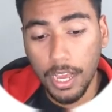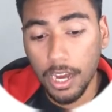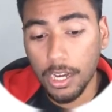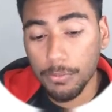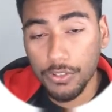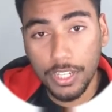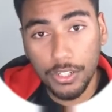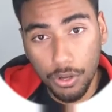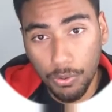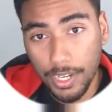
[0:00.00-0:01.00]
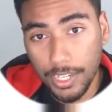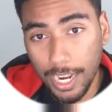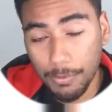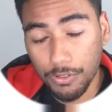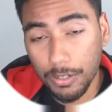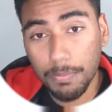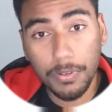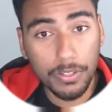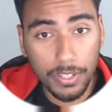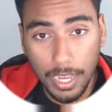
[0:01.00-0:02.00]
um, using Node and TypeScript
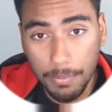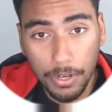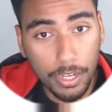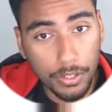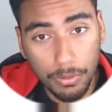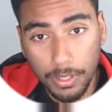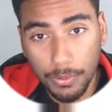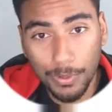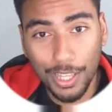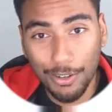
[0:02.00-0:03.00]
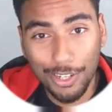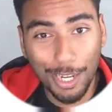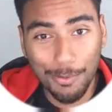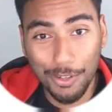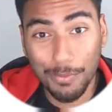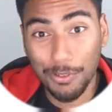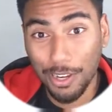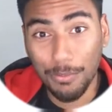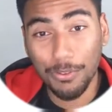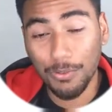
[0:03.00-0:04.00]
because I'm not doing it without TypeScript. You
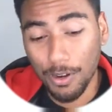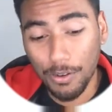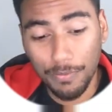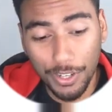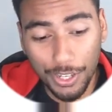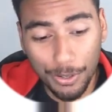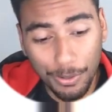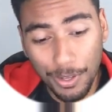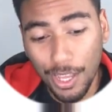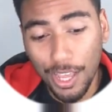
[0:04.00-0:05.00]
come to the wrong video.